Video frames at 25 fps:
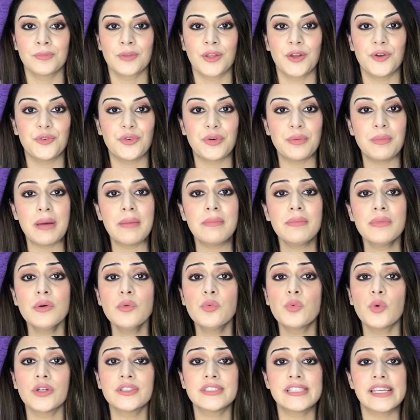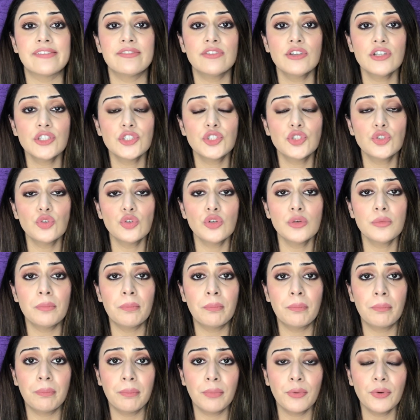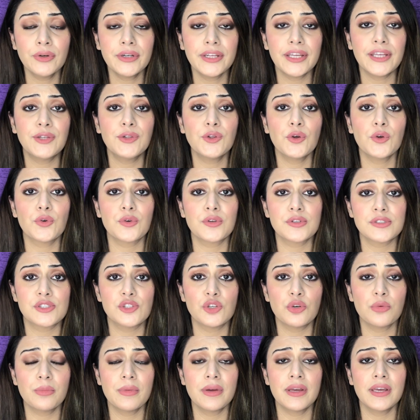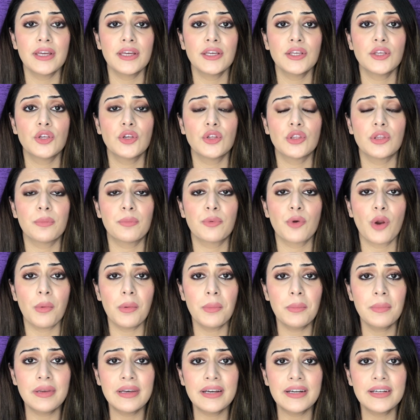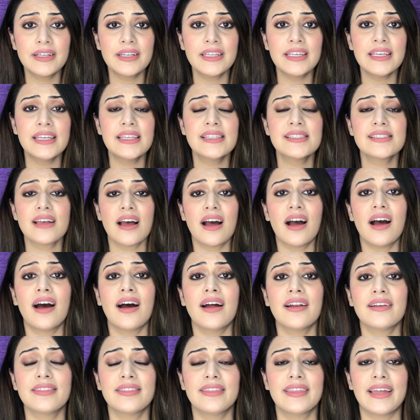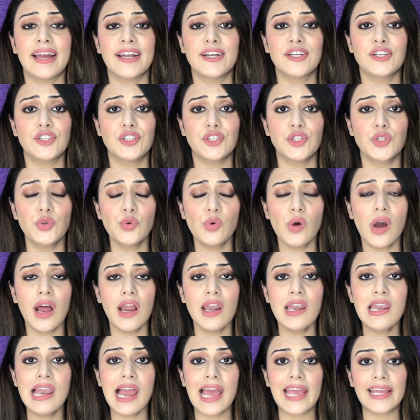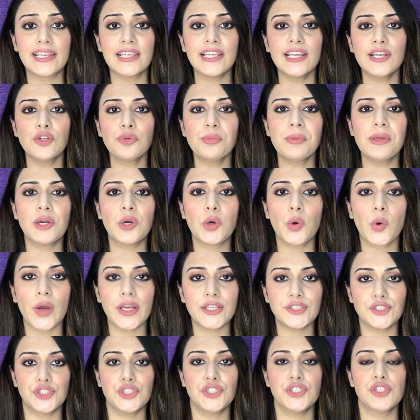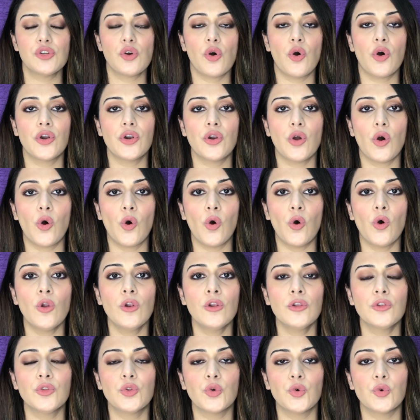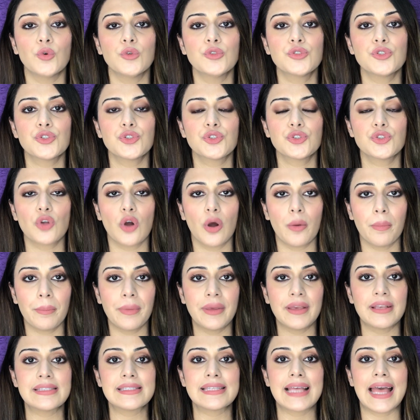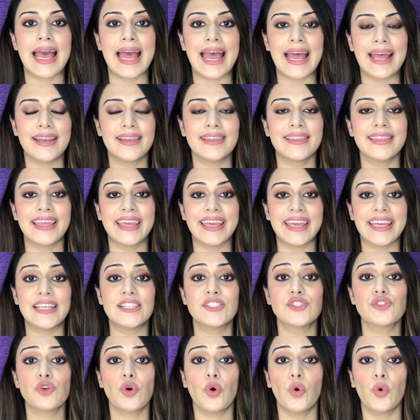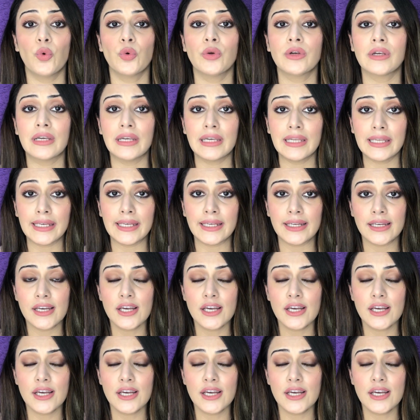Remember, whatever you'll put in your resume, the probabilities are that you are likely to be questioned on all those topics and things only.